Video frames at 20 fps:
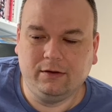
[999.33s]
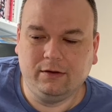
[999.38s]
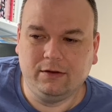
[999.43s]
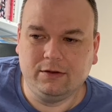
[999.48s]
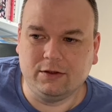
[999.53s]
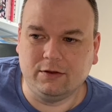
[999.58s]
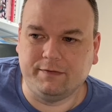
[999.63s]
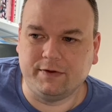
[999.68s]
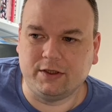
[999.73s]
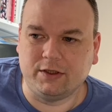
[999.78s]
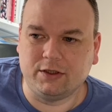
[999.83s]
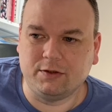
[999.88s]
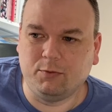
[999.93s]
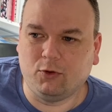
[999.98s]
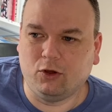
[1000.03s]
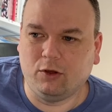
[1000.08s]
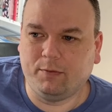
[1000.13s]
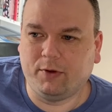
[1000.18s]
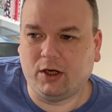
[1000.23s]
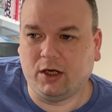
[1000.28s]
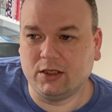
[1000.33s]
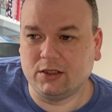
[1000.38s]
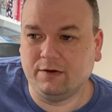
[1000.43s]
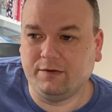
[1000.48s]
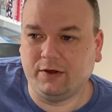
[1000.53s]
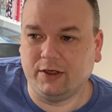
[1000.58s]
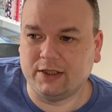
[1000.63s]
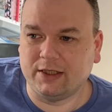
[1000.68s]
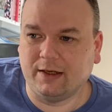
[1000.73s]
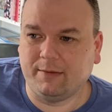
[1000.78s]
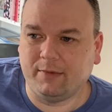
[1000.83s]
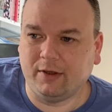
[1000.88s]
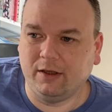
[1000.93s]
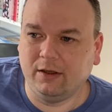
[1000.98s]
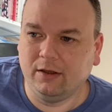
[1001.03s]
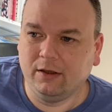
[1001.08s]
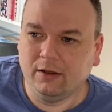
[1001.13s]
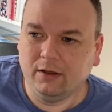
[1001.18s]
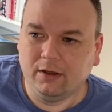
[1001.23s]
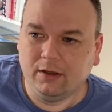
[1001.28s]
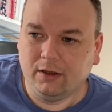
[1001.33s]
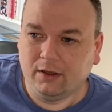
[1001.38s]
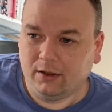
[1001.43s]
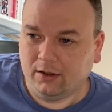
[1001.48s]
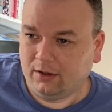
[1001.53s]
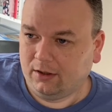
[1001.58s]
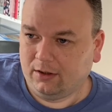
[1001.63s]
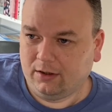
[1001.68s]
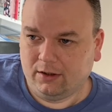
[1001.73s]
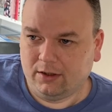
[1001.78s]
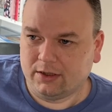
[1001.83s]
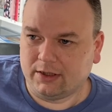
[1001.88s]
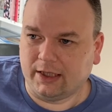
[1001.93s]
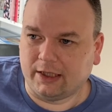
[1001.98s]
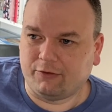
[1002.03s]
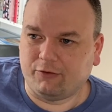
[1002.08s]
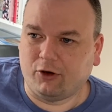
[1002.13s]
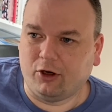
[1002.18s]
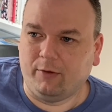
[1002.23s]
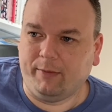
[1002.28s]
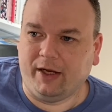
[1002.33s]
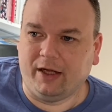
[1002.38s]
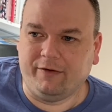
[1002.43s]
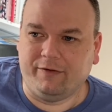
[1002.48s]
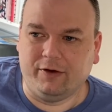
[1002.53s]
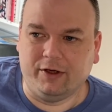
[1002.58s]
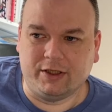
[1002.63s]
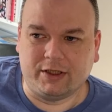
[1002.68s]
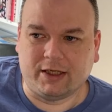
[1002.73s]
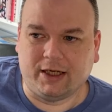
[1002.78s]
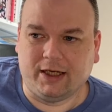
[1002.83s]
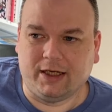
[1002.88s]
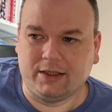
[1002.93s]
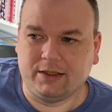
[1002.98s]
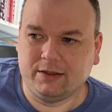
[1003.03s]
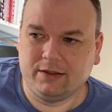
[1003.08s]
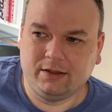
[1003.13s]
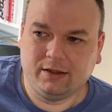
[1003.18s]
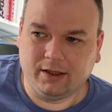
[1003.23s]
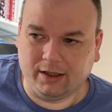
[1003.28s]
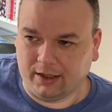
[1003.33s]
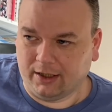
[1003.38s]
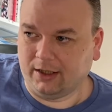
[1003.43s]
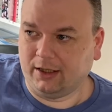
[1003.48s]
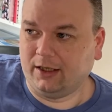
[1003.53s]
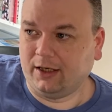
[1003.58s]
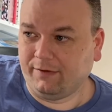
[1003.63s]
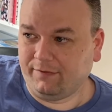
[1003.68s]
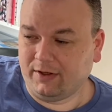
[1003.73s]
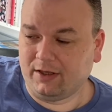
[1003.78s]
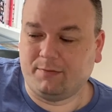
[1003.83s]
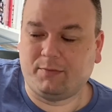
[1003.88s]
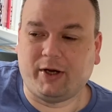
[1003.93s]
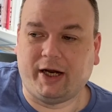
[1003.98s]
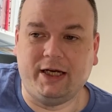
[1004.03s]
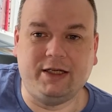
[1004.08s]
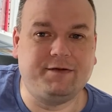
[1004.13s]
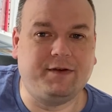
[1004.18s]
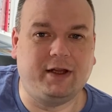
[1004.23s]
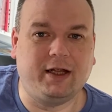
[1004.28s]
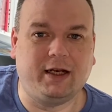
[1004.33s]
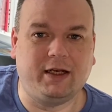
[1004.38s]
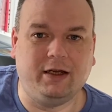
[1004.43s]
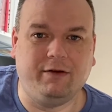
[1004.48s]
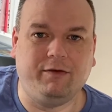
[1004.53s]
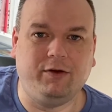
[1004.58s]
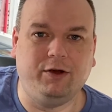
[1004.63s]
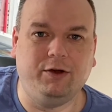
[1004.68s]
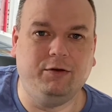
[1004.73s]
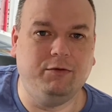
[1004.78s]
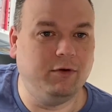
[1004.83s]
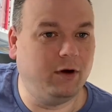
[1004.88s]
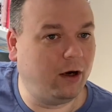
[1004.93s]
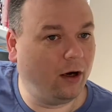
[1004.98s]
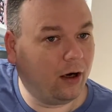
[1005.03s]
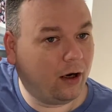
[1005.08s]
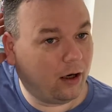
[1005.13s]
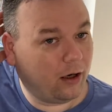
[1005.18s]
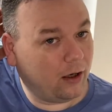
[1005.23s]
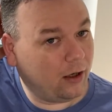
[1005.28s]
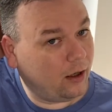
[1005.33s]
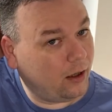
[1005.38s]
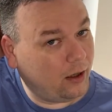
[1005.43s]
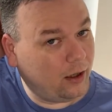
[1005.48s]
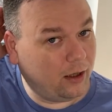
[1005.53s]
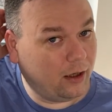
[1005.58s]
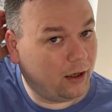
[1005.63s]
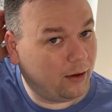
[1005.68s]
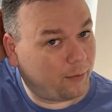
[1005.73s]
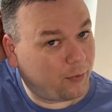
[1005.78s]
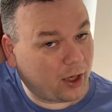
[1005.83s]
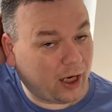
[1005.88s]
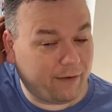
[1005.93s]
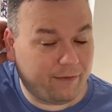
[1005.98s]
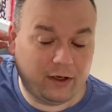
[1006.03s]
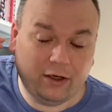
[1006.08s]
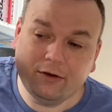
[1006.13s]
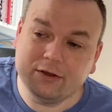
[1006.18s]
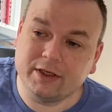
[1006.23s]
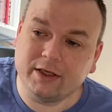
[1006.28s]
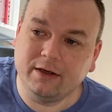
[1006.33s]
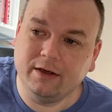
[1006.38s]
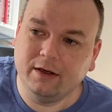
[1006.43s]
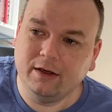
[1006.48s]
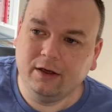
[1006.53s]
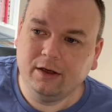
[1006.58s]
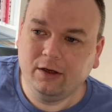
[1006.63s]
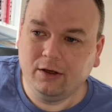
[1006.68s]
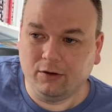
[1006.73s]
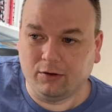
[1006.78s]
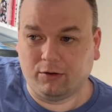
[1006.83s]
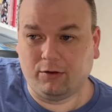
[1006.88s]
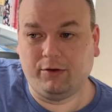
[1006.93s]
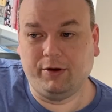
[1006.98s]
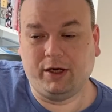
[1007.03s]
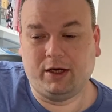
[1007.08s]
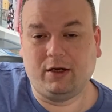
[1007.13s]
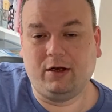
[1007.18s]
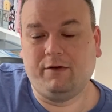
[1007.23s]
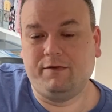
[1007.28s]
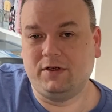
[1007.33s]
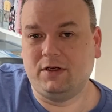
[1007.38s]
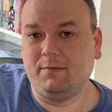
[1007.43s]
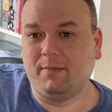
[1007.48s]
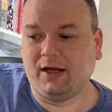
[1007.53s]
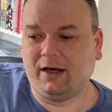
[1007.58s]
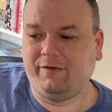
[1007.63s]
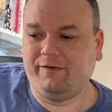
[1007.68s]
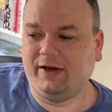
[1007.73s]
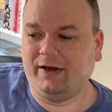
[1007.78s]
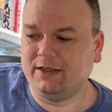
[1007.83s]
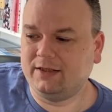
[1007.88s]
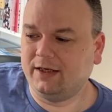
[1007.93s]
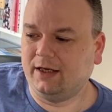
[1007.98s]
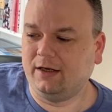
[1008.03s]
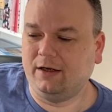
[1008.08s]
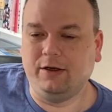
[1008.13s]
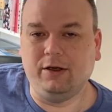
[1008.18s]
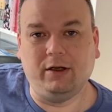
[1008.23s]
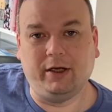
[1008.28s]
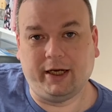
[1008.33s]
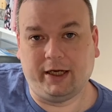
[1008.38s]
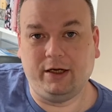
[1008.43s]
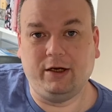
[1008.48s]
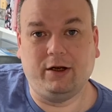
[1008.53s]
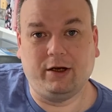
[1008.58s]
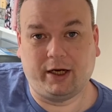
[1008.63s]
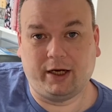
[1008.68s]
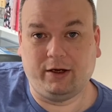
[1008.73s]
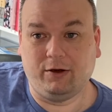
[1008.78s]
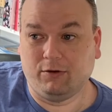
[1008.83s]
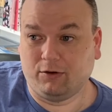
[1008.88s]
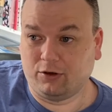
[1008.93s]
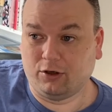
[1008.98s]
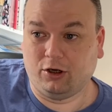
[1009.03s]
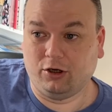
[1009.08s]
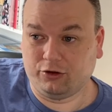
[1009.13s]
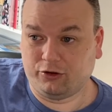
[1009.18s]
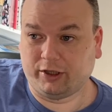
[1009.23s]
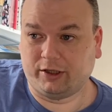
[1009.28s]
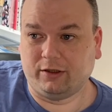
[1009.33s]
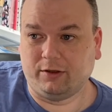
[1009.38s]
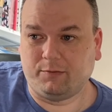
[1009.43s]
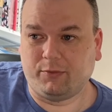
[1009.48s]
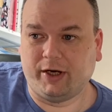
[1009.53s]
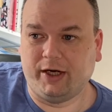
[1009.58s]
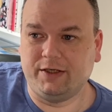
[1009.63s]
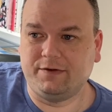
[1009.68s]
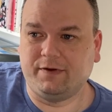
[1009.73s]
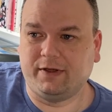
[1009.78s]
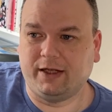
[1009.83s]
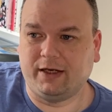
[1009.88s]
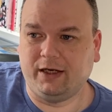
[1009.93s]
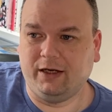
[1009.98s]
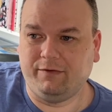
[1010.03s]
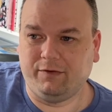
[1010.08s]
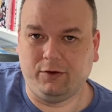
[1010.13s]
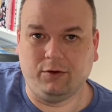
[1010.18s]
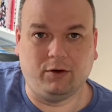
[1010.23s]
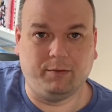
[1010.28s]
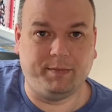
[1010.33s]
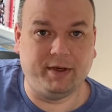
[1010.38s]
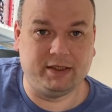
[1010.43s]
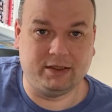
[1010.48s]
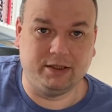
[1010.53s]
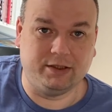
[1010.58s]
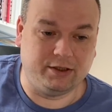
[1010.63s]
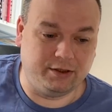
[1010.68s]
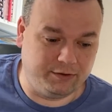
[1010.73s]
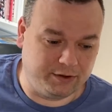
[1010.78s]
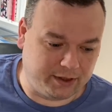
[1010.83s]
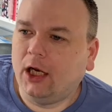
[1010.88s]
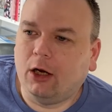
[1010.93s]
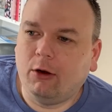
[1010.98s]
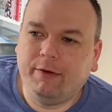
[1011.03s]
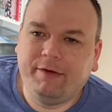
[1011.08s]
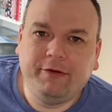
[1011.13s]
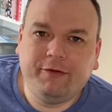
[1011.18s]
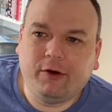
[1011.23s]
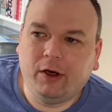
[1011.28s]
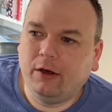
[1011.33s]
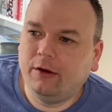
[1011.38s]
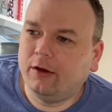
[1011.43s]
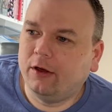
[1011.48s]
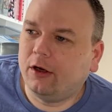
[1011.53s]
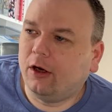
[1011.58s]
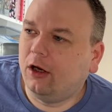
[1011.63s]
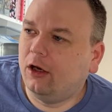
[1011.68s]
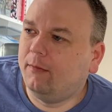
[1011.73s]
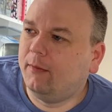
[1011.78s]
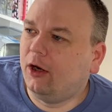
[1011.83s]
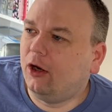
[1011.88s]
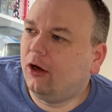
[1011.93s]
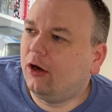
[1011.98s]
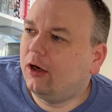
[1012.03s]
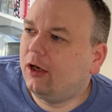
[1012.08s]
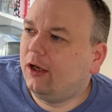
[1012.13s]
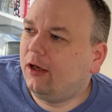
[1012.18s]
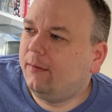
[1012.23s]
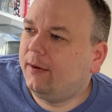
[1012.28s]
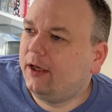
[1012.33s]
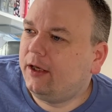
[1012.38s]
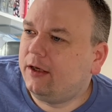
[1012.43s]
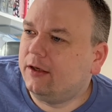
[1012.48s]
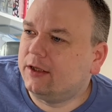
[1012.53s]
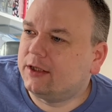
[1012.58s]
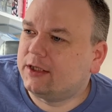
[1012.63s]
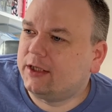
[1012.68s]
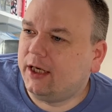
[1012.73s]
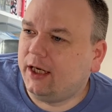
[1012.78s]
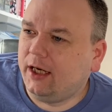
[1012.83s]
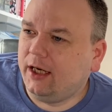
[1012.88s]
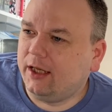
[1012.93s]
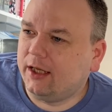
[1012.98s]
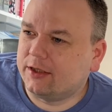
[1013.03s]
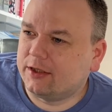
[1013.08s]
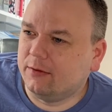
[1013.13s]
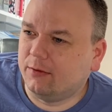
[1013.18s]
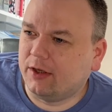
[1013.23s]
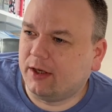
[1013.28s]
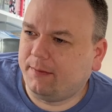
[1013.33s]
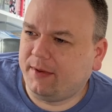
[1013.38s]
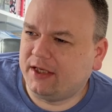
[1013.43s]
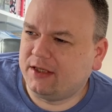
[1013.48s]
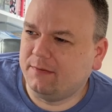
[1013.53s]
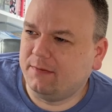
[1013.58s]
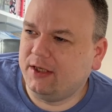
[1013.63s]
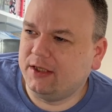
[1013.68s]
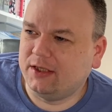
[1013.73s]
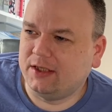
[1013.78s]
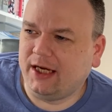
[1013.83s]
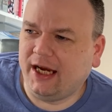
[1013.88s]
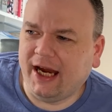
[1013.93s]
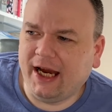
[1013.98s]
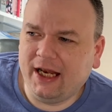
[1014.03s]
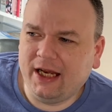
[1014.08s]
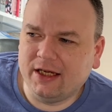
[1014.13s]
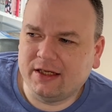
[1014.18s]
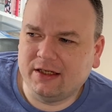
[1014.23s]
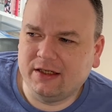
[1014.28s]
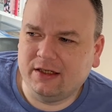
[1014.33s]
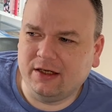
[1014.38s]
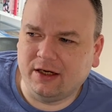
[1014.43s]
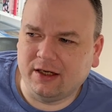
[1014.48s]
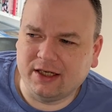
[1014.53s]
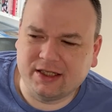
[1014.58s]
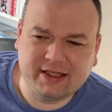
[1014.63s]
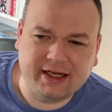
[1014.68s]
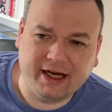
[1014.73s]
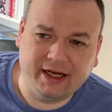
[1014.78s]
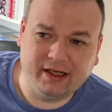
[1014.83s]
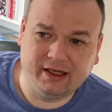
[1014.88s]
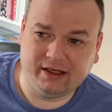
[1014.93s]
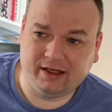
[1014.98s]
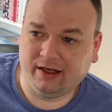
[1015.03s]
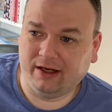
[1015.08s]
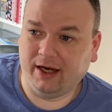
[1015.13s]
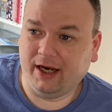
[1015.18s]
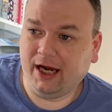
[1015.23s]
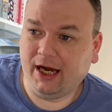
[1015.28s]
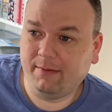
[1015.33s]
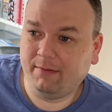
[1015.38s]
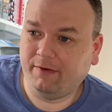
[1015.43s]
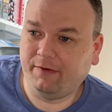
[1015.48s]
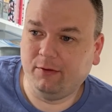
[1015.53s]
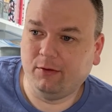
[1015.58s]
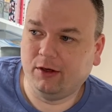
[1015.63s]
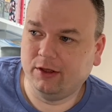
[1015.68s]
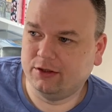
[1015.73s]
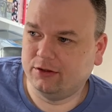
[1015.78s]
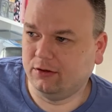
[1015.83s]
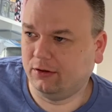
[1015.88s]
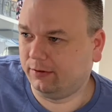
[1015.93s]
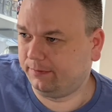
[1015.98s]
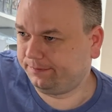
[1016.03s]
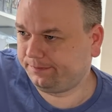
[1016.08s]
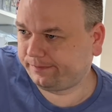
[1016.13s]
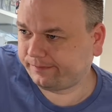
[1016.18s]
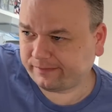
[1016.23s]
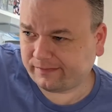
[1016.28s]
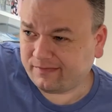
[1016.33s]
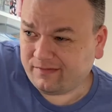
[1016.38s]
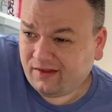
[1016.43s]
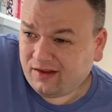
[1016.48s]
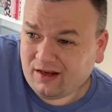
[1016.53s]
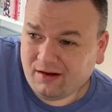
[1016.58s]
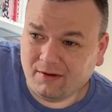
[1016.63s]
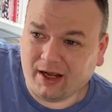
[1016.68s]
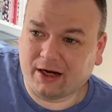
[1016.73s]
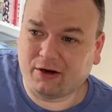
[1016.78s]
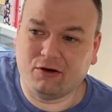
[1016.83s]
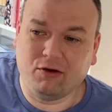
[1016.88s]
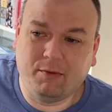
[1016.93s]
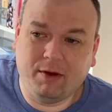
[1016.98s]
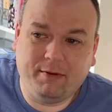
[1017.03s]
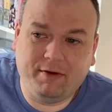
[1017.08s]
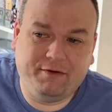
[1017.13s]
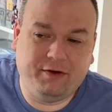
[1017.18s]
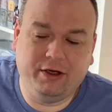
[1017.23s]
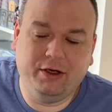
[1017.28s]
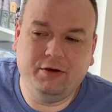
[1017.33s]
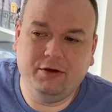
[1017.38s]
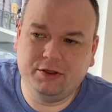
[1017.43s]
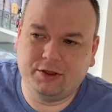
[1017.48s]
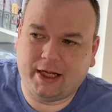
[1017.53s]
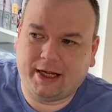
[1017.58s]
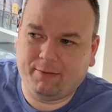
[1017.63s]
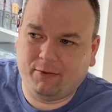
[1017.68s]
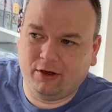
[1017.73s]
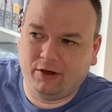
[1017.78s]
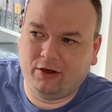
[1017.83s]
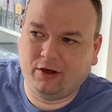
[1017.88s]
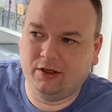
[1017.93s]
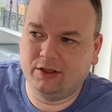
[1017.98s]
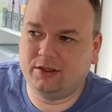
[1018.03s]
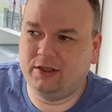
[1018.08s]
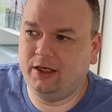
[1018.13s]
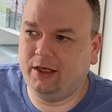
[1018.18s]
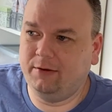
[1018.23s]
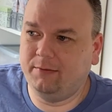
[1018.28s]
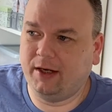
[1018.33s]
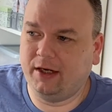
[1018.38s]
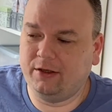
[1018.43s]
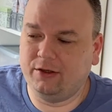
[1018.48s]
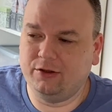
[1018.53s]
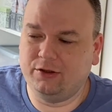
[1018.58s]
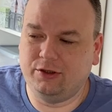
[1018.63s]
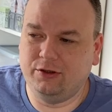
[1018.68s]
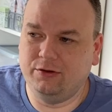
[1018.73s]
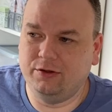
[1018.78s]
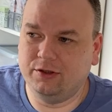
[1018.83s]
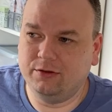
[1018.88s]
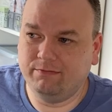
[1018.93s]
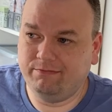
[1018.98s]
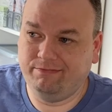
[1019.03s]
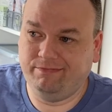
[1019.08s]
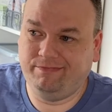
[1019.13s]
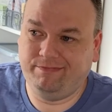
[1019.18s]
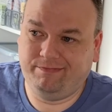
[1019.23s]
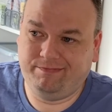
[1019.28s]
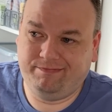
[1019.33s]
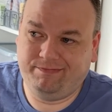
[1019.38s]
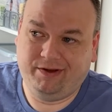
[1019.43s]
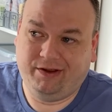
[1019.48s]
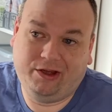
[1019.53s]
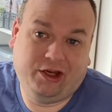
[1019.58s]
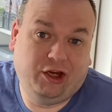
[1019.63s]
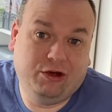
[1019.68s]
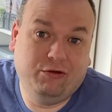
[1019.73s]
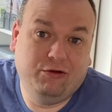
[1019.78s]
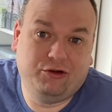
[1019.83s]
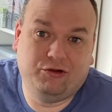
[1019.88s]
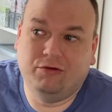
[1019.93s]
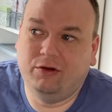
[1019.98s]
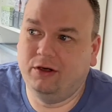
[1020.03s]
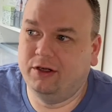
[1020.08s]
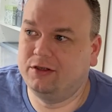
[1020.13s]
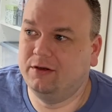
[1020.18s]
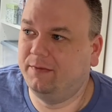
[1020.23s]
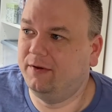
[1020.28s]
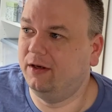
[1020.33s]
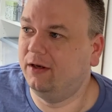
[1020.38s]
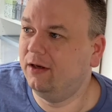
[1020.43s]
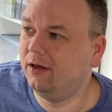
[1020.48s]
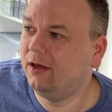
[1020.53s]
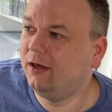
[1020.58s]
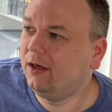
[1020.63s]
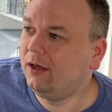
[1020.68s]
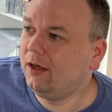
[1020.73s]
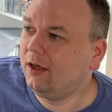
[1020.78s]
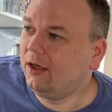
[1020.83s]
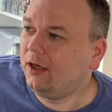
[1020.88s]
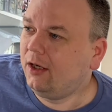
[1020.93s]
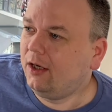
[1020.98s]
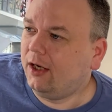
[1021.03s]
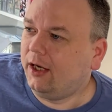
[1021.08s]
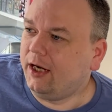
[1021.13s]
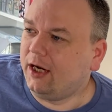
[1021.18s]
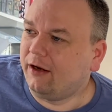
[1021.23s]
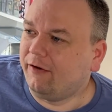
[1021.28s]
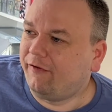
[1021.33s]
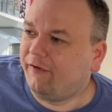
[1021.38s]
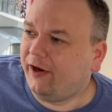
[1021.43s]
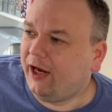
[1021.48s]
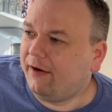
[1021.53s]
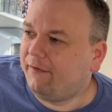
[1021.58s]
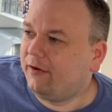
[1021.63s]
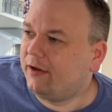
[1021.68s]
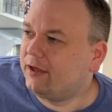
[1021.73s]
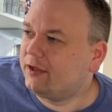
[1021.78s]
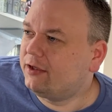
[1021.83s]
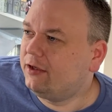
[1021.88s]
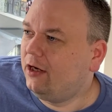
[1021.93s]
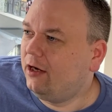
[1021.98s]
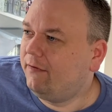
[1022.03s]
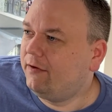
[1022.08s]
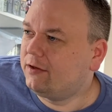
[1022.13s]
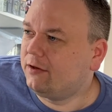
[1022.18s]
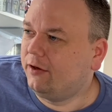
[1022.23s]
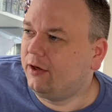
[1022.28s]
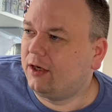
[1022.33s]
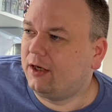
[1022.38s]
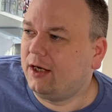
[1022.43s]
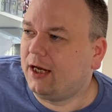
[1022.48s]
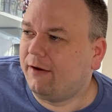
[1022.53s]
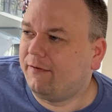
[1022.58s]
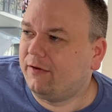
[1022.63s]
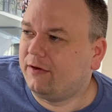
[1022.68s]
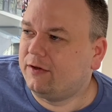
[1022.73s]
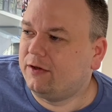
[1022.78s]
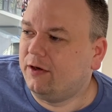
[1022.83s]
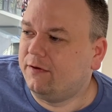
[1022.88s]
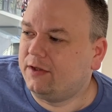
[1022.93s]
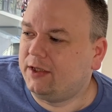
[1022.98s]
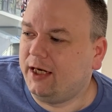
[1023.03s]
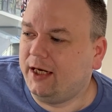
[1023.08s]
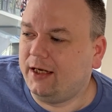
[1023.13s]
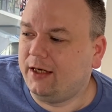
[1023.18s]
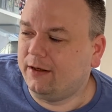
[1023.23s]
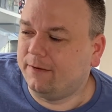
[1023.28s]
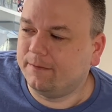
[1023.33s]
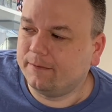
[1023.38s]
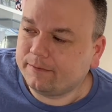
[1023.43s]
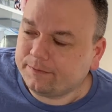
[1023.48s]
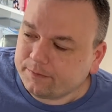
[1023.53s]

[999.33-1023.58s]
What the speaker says: So if it's a small parcel, for example, select Royal Mail First Class and it'll give you the price for that if you are a private user, or you can obviously manifest that and you'll get your contracted price for that if you're a business user. Now, if you follow the column along a little bit, you'll see there's some other bits and pieces, aliases. You can assign it a name if you want. So I don't know, maybe if you use that one constantly, you might just use the usual or something. You can favorite the service, or you can have the service hidden.